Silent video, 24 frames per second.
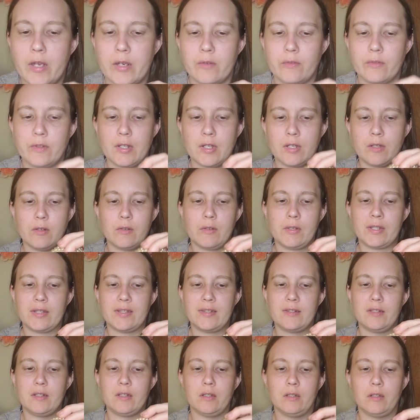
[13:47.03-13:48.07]
don't think you can
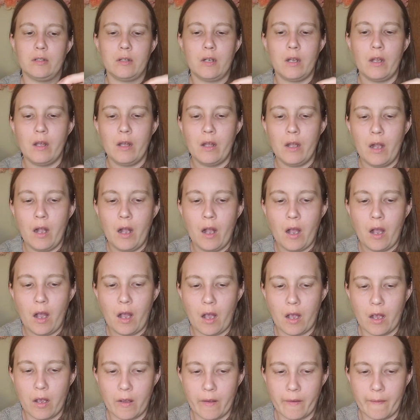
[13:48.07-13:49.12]
see it.
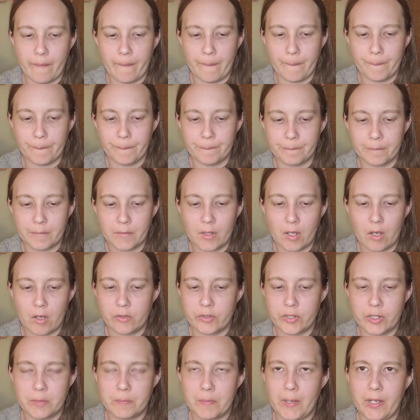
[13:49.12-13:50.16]
I'll
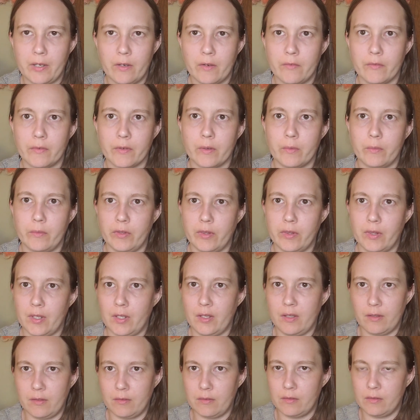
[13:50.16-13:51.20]
just paint over it with like
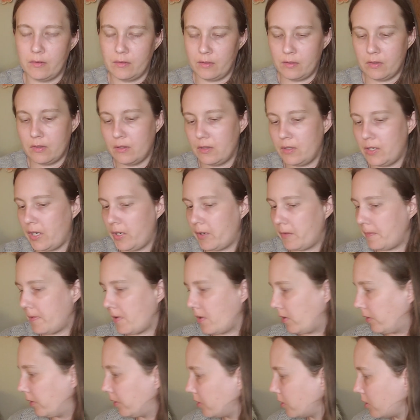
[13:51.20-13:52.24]
nail
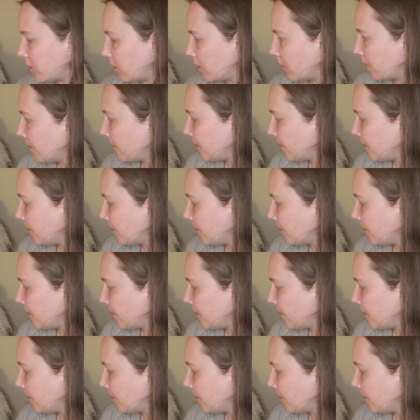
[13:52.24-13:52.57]
polish.